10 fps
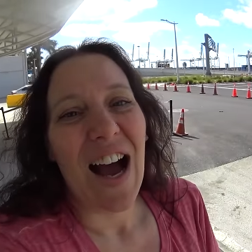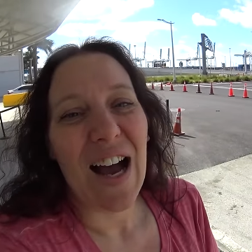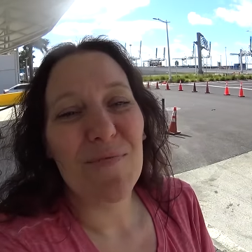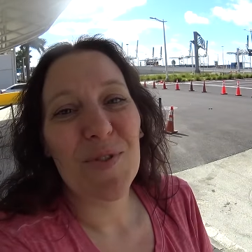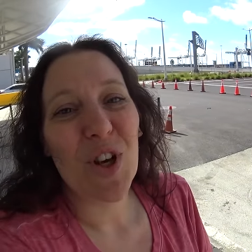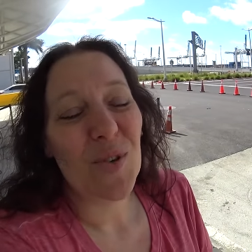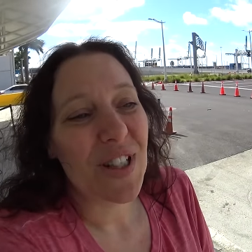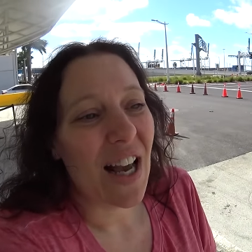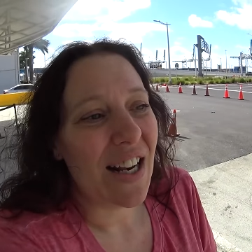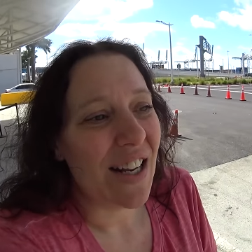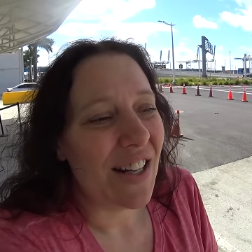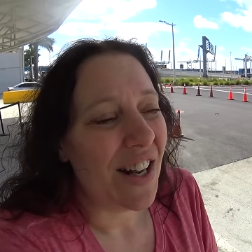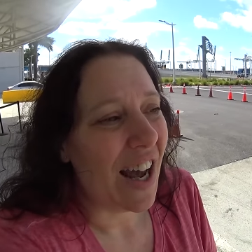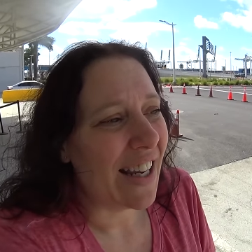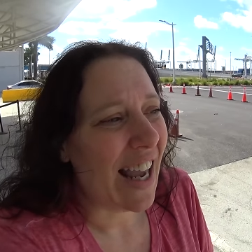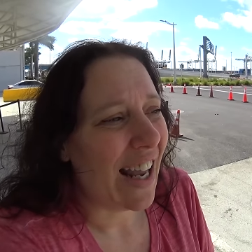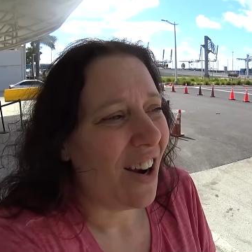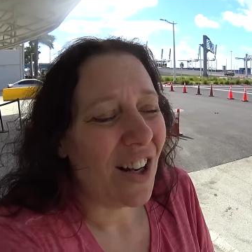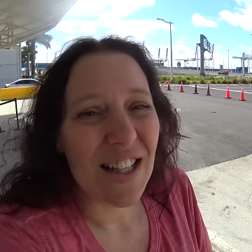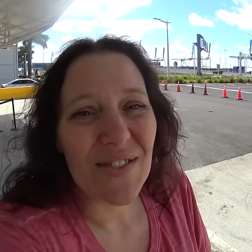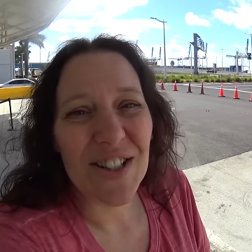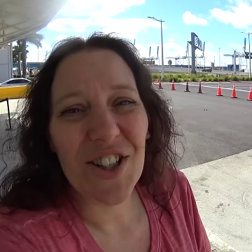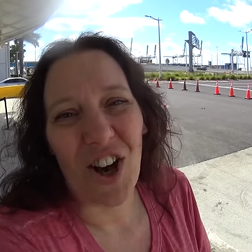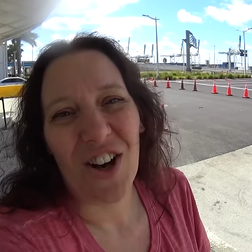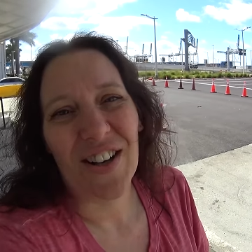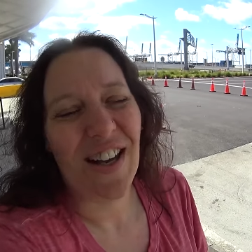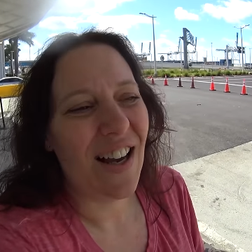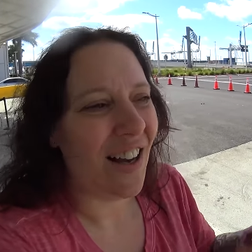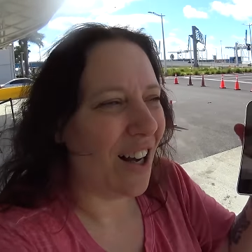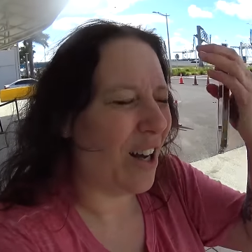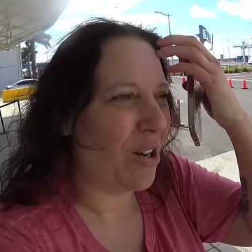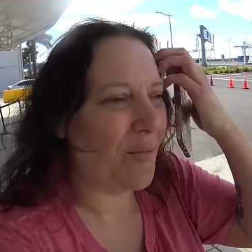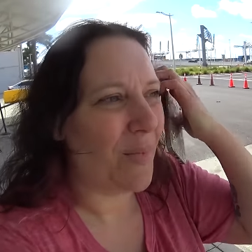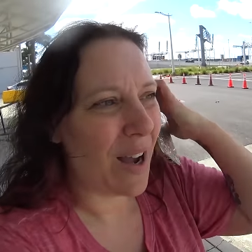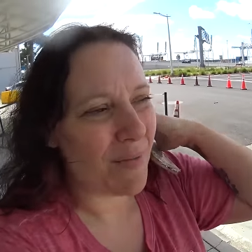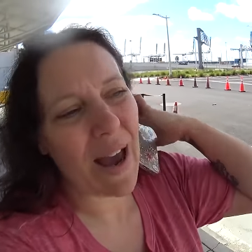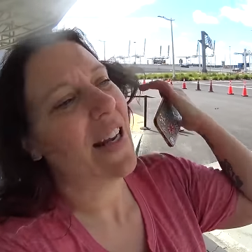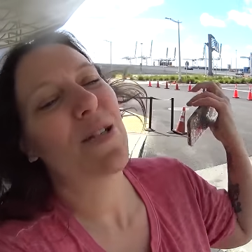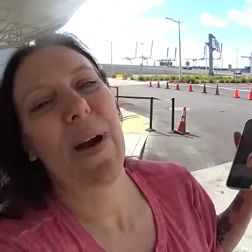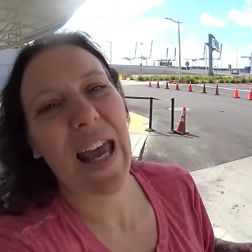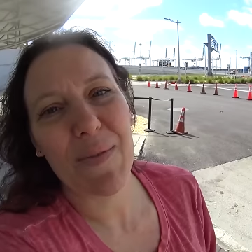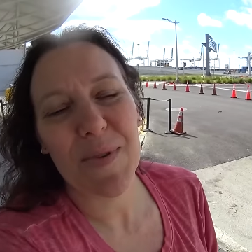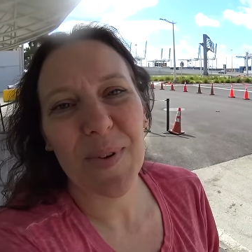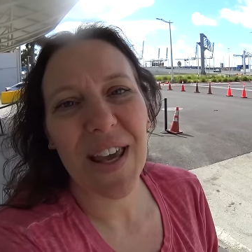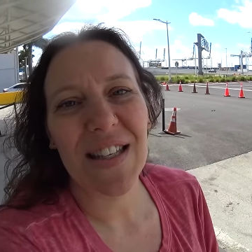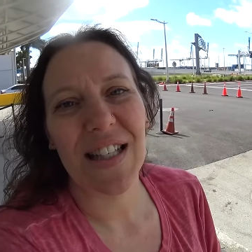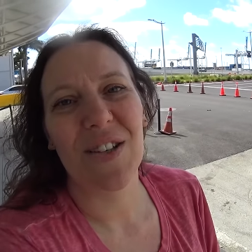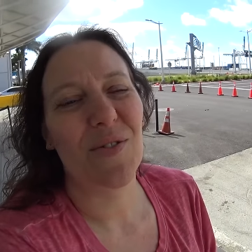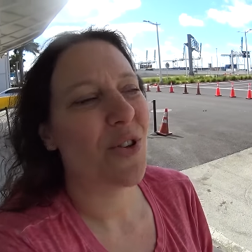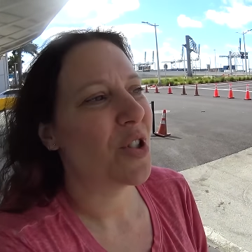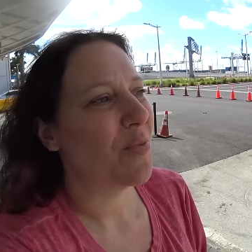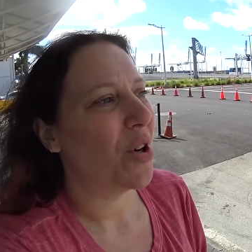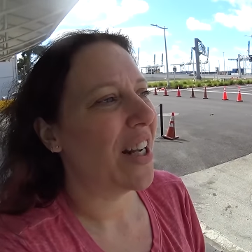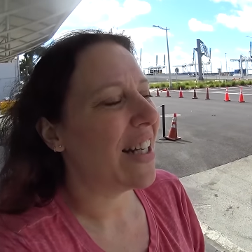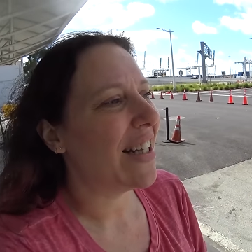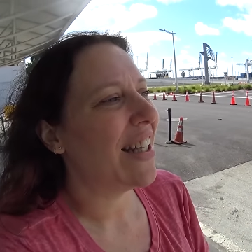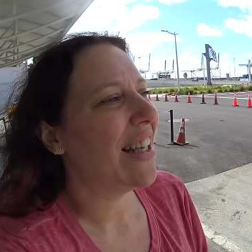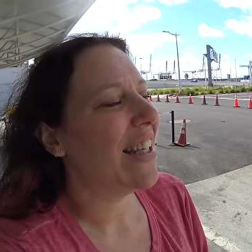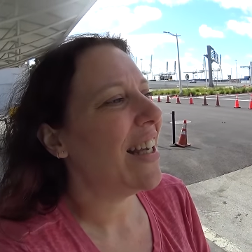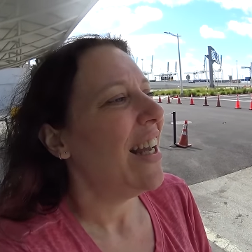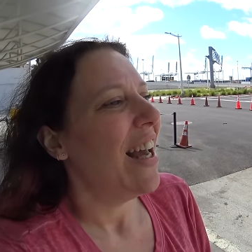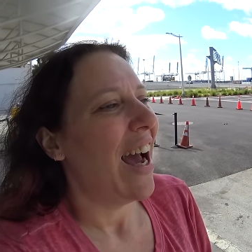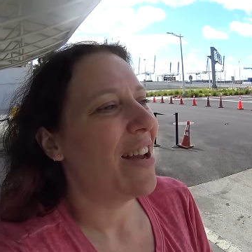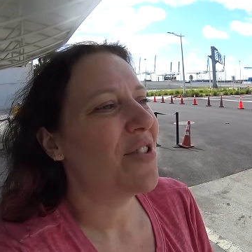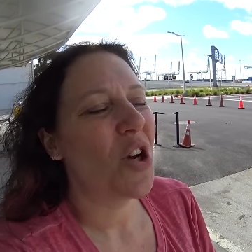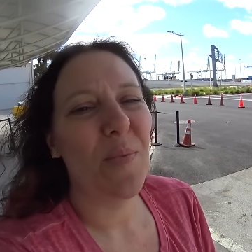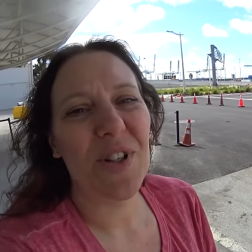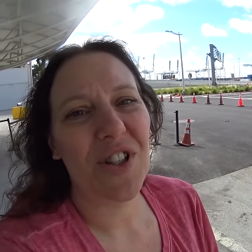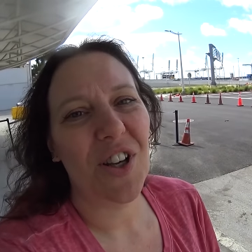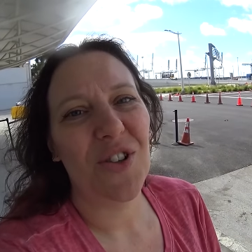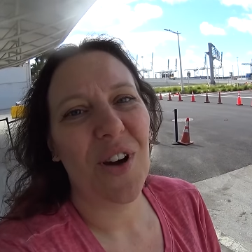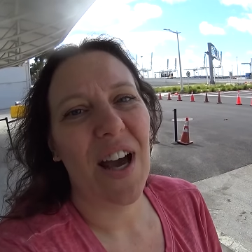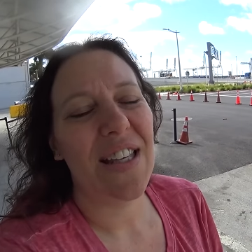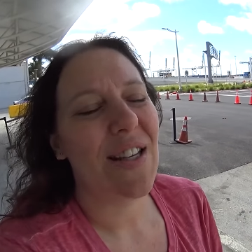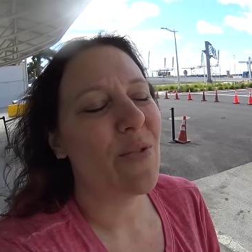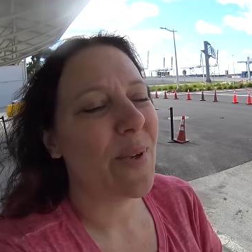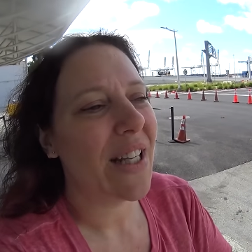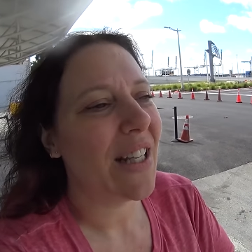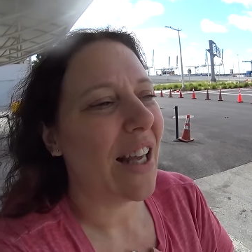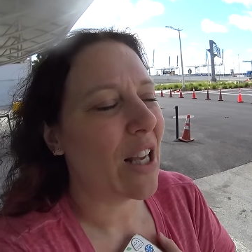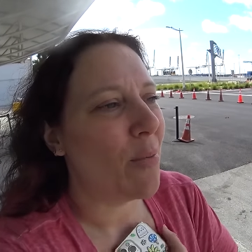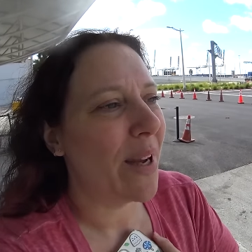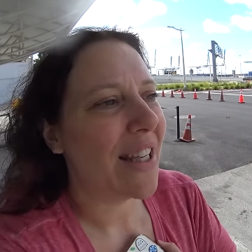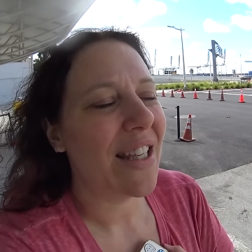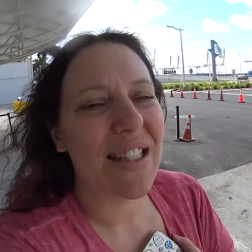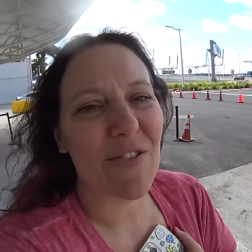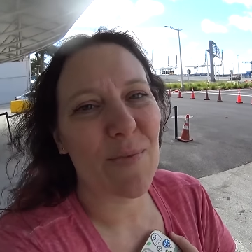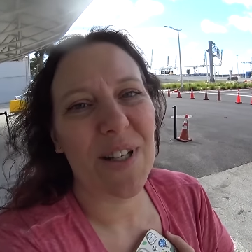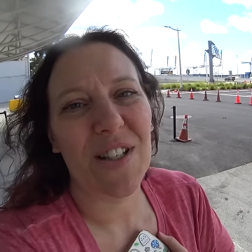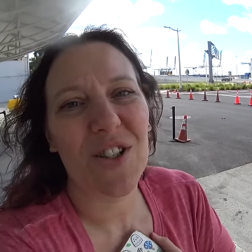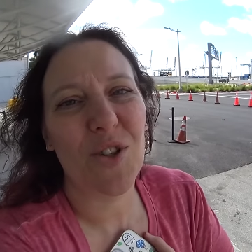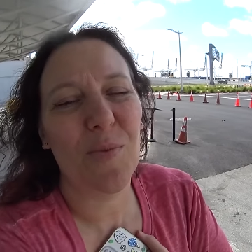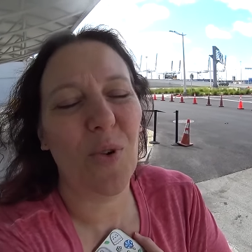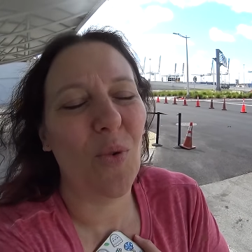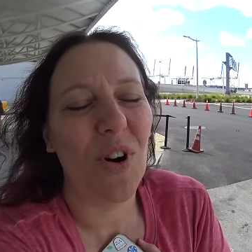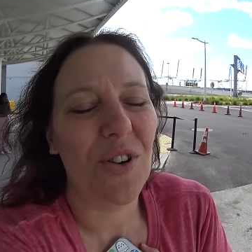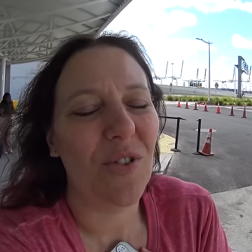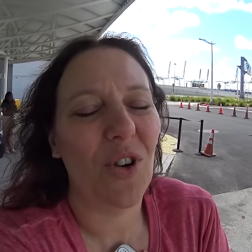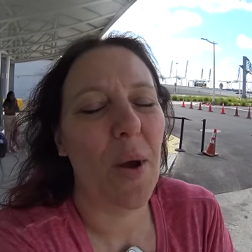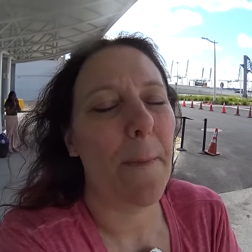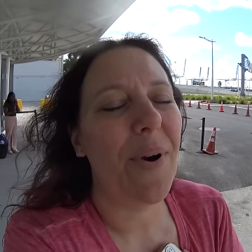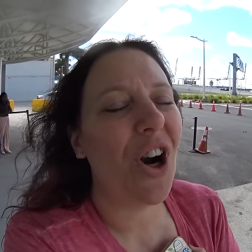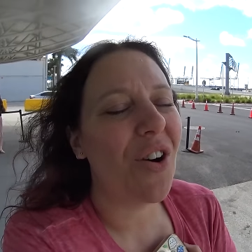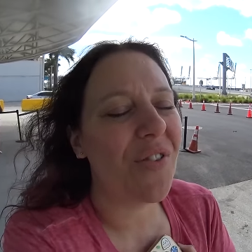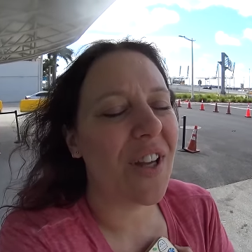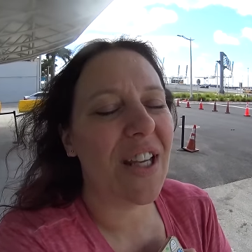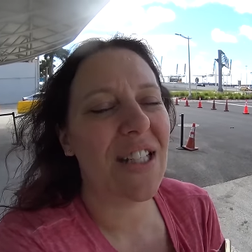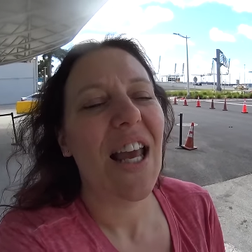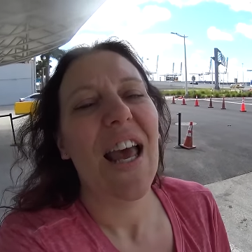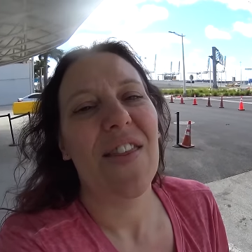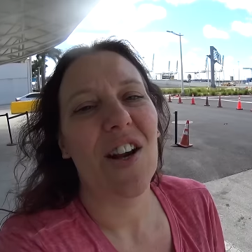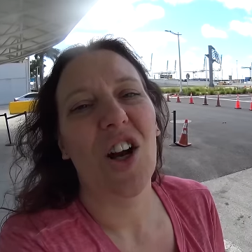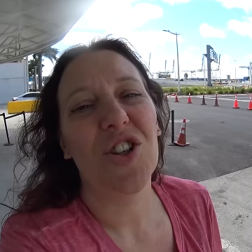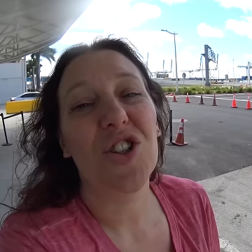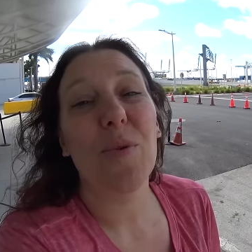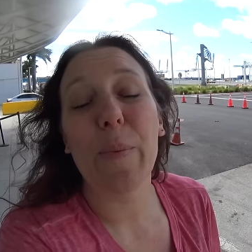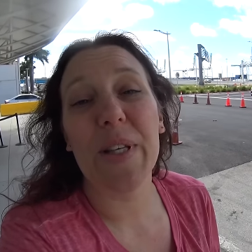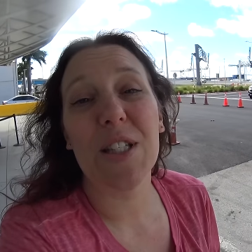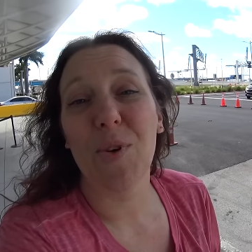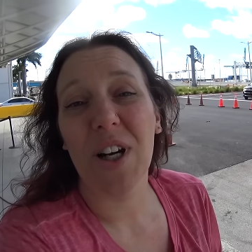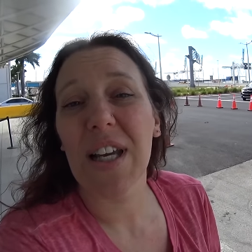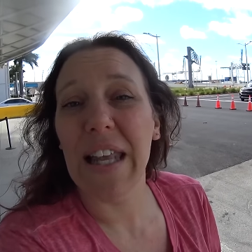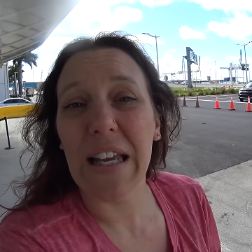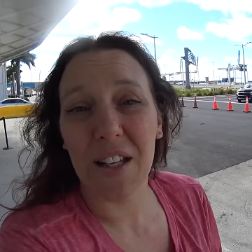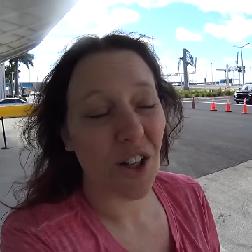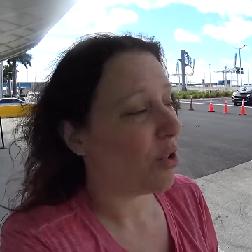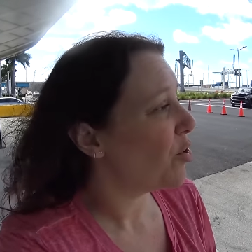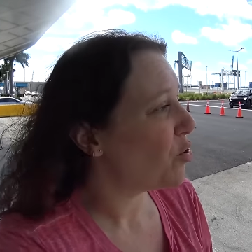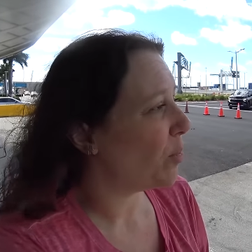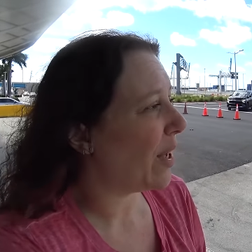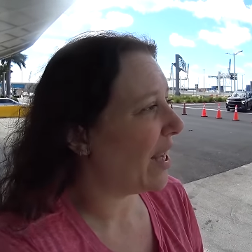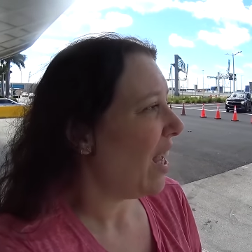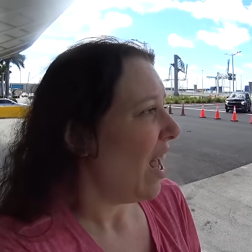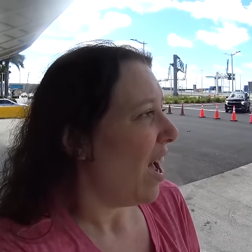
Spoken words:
I'm so excited. I can't hardly even talk. I'm back to my happy place. I love cruising more than anything. I have so much to tell you guys. Everybody, like all my kids, everybody is super wonderful and perfect. They're all super busy working and they couldn't cruise with me.